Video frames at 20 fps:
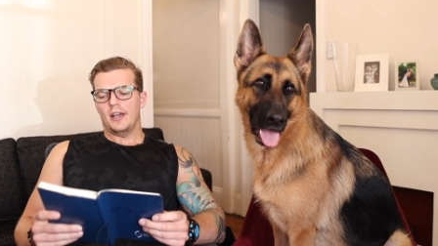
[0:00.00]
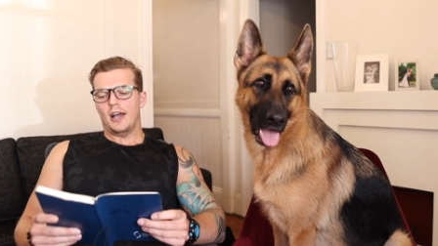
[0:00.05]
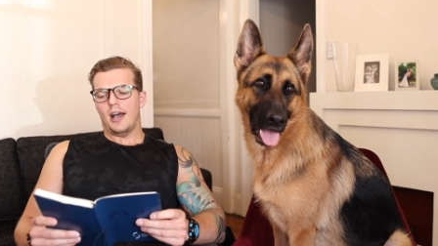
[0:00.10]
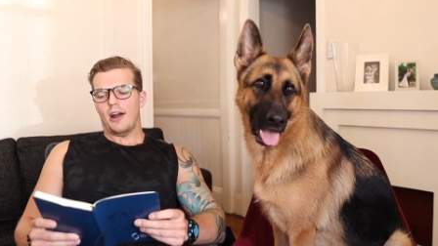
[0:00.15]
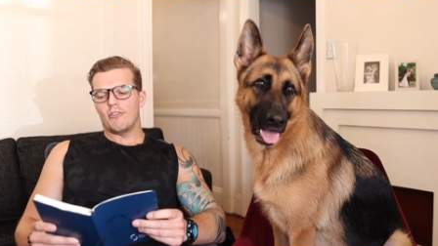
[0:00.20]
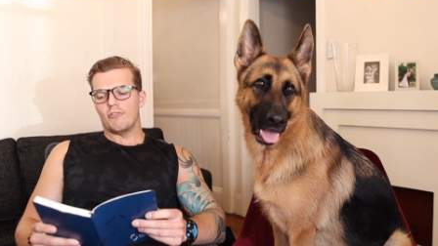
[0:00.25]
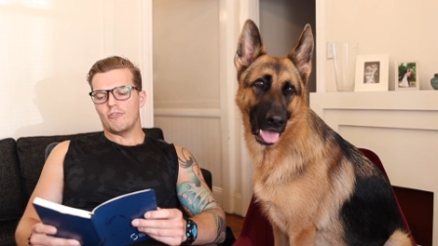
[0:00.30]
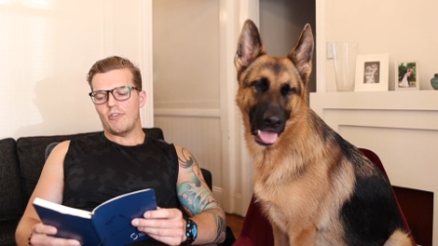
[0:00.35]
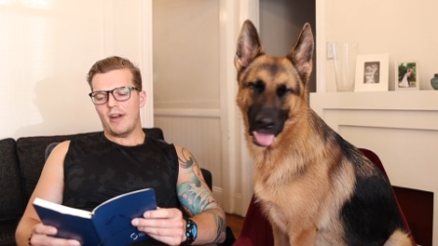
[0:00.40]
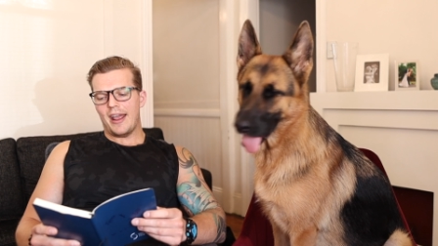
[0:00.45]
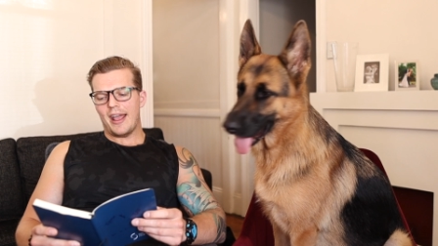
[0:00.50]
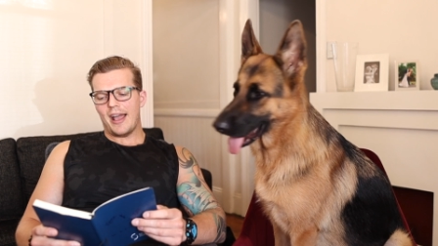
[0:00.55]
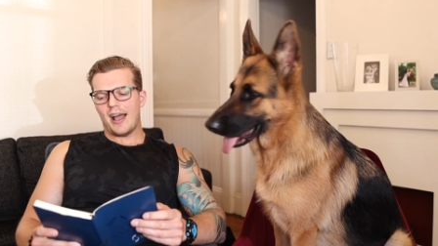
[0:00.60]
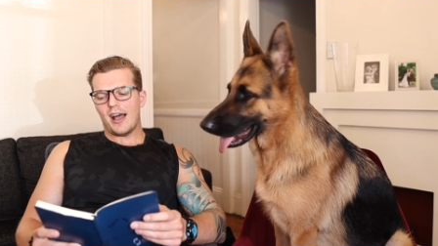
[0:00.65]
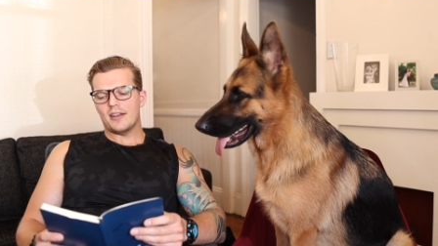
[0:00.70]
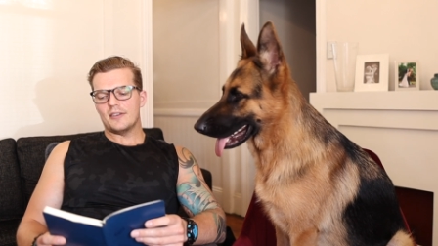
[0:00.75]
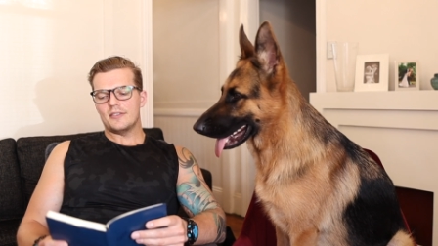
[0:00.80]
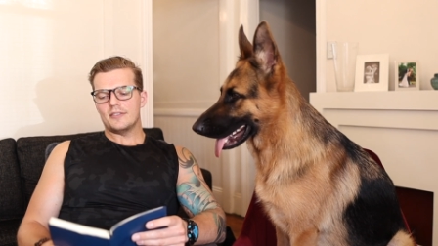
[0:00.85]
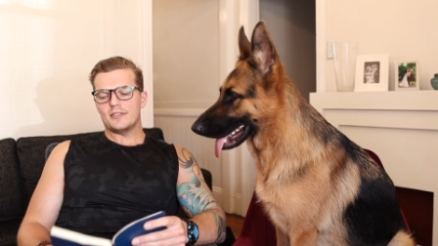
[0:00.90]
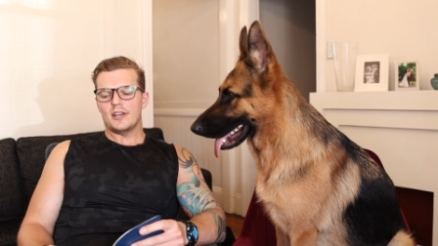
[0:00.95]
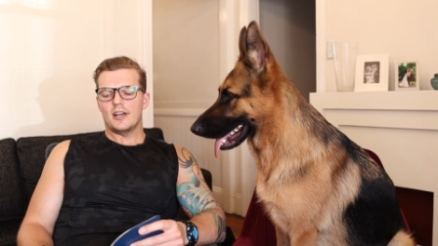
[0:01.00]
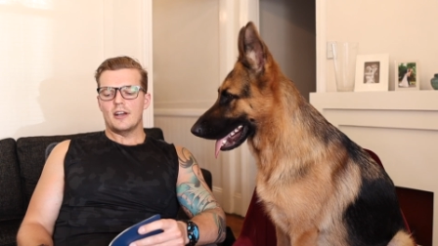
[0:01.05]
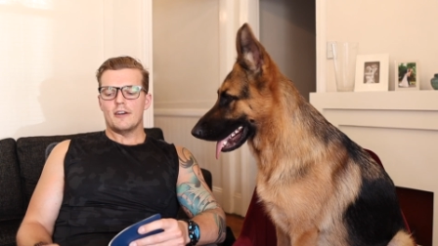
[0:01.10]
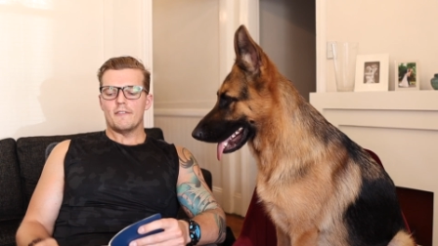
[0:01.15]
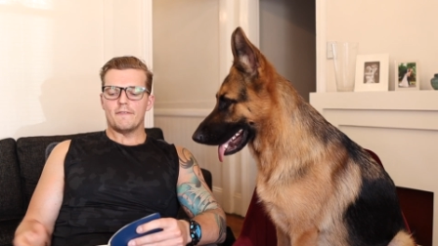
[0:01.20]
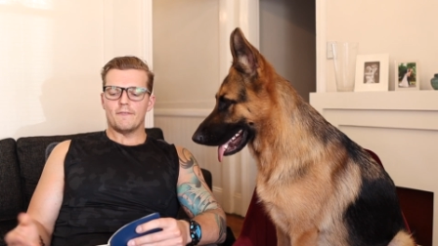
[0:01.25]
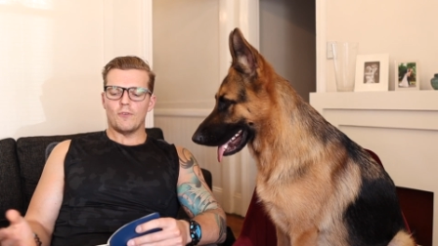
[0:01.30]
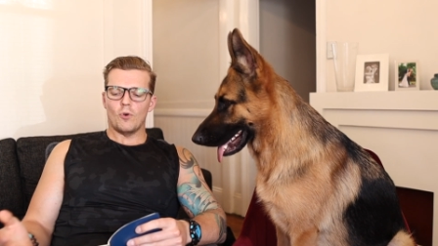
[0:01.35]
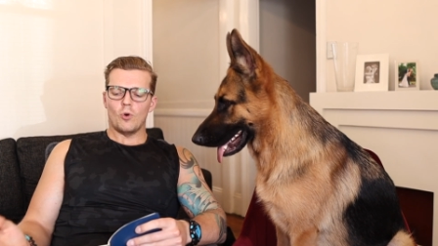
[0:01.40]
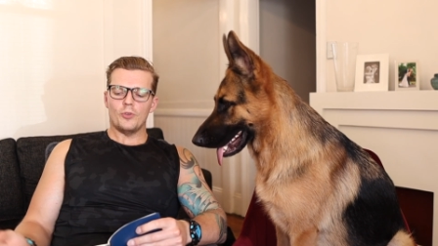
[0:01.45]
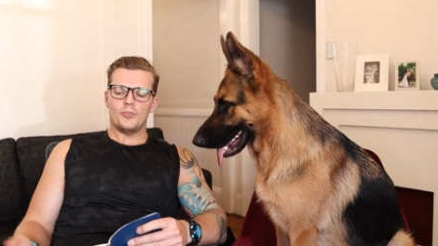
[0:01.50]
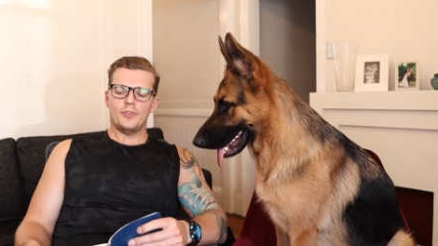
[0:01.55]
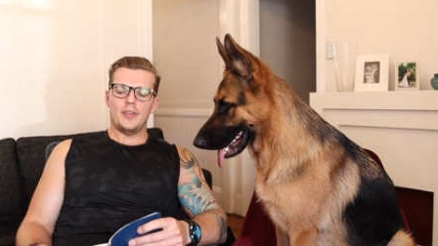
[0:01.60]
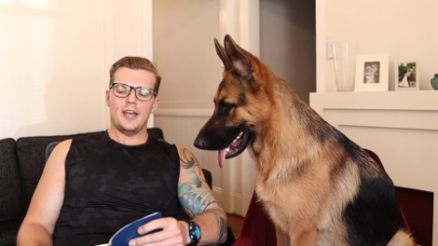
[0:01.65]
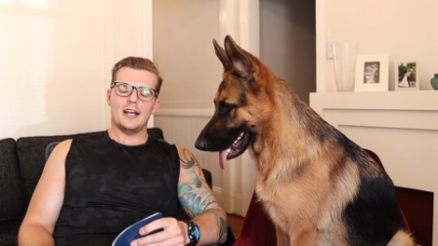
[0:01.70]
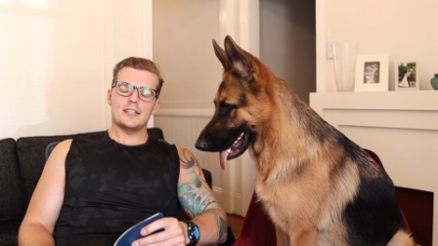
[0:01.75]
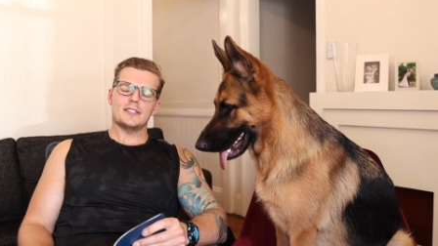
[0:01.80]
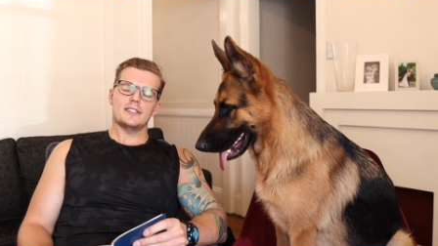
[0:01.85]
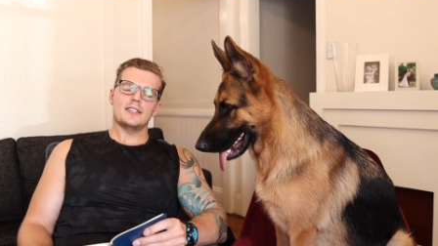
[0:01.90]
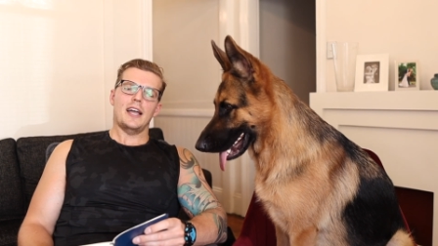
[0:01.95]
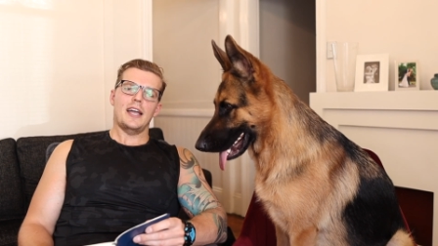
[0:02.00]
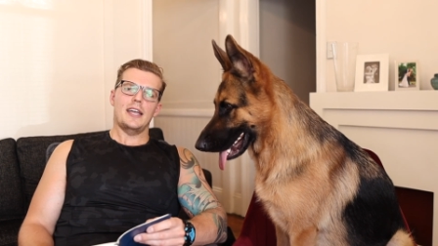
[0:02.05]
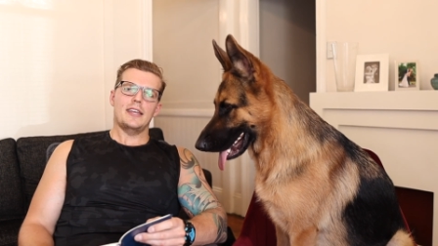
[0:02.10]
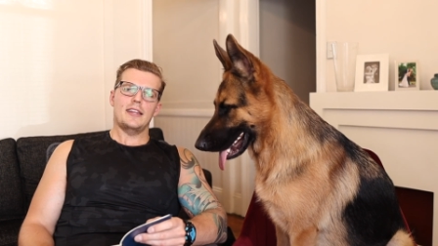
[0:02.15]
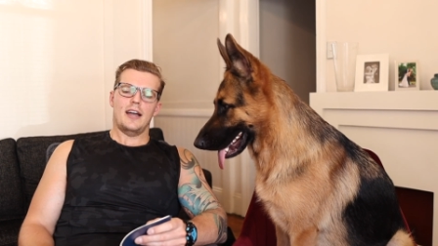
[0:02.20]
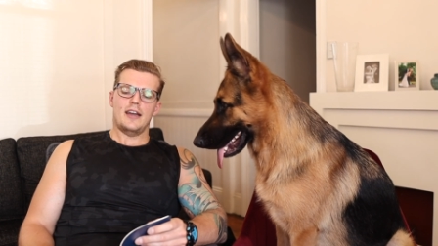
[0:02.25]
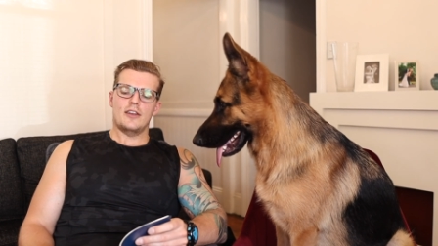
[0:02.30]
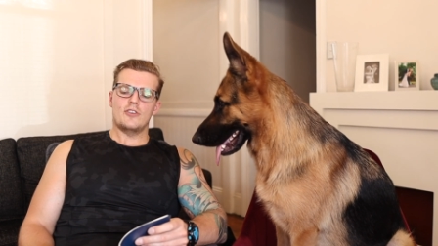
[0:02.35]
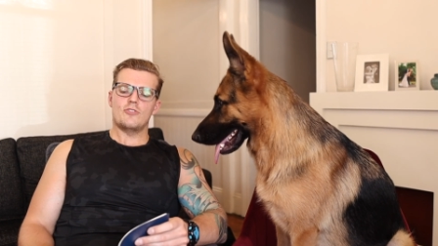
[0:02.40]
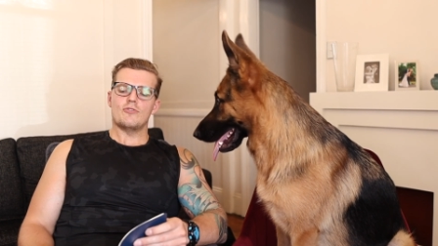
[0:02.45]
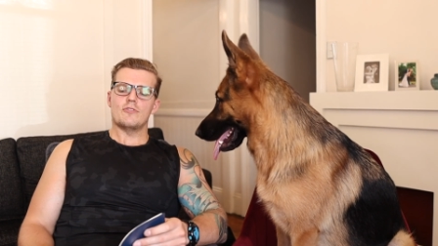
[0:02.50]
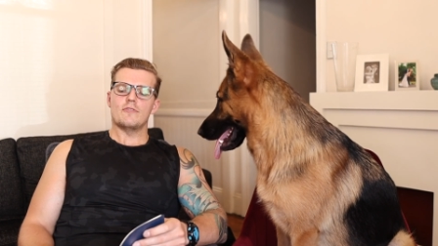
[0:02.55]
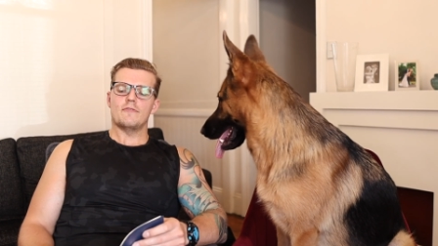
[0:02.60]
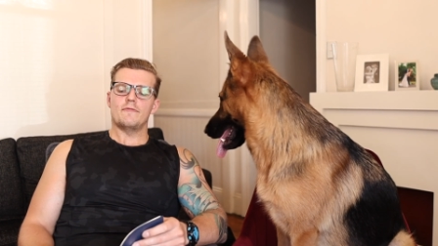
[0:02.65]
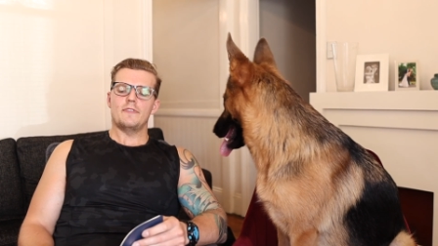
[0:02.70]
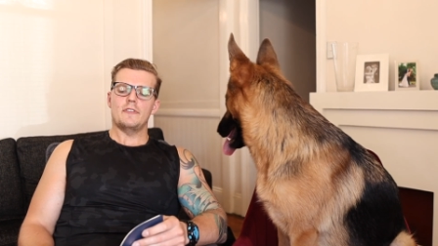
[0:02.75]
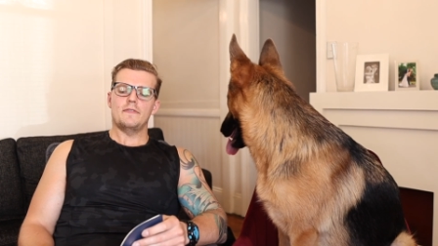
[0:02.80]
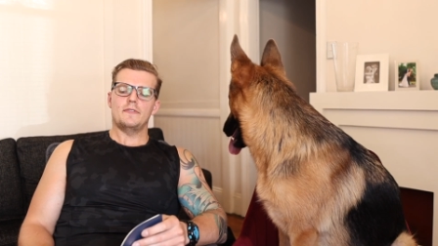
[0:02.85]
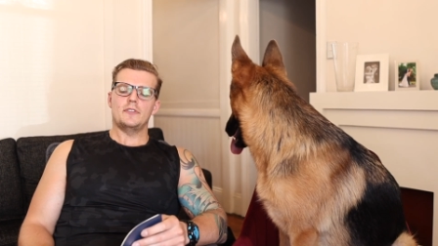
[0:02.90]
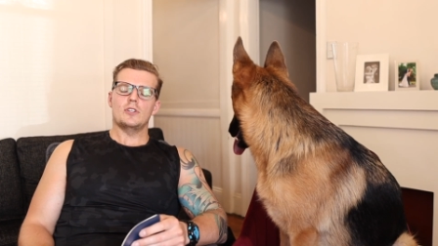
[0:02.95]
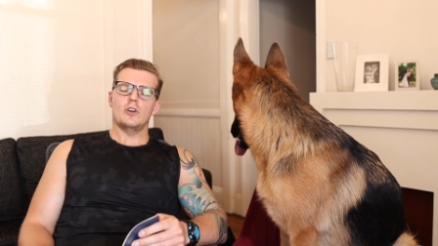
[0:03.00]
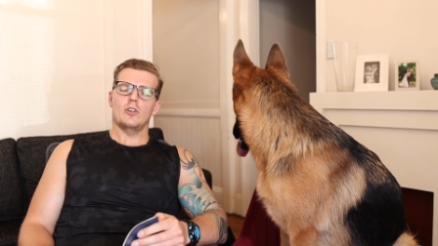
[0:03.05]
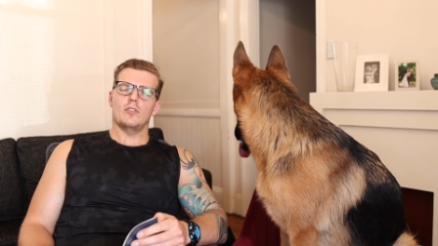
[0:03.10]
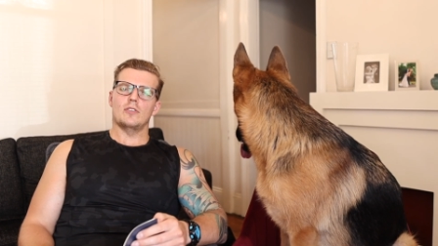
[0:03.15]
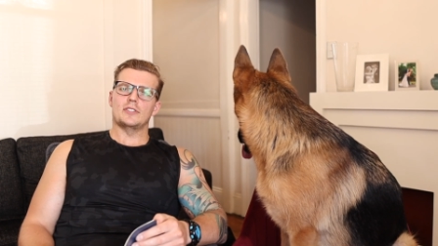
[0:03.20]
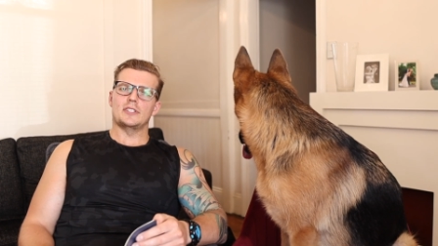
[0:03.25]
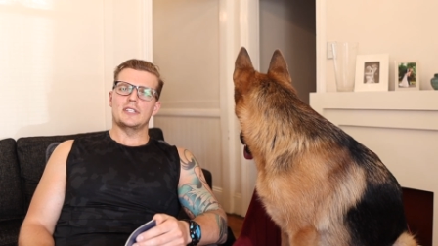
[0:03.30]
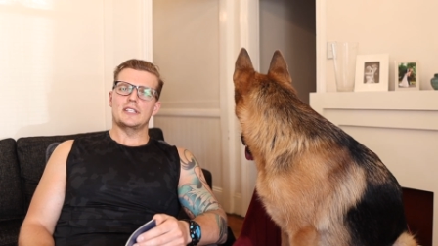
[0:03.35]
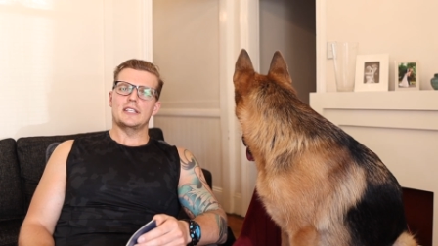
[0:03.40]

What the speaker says: around $4,850